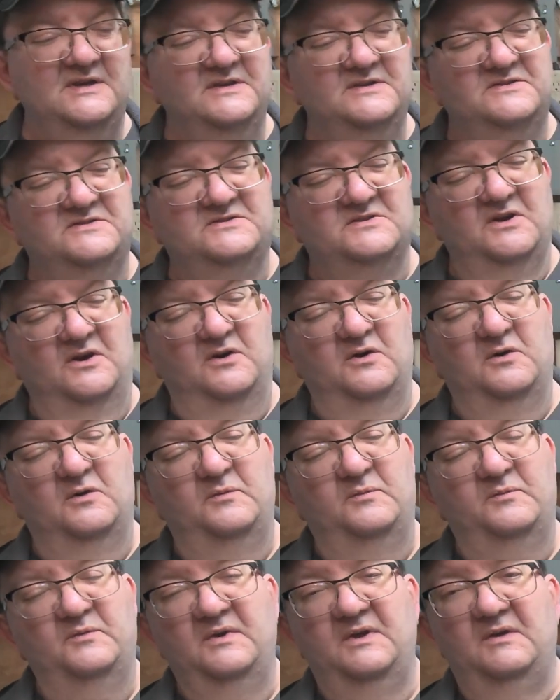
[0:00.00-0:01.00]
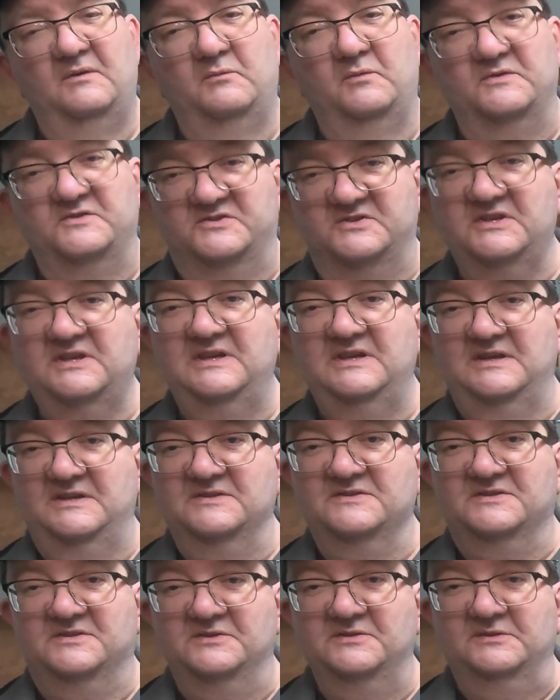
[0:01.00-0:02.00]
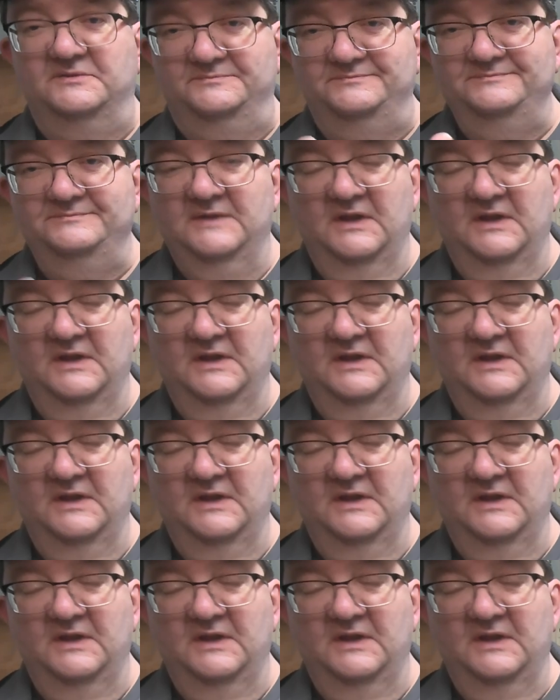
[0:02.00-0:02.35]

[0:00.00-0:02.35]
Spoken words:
so with skis too.